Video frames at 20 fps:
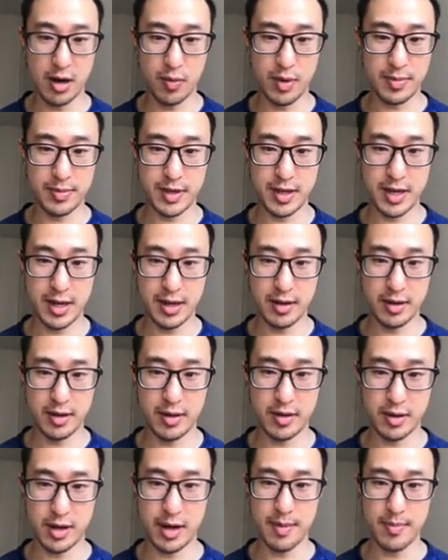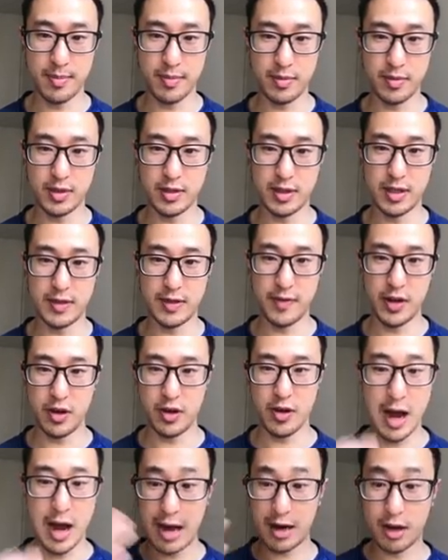website. Yep. So this video
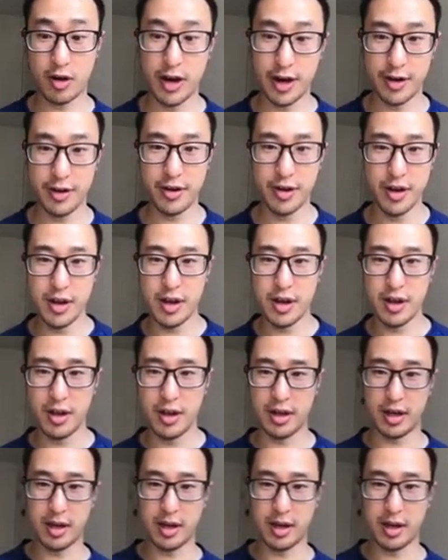I created, like a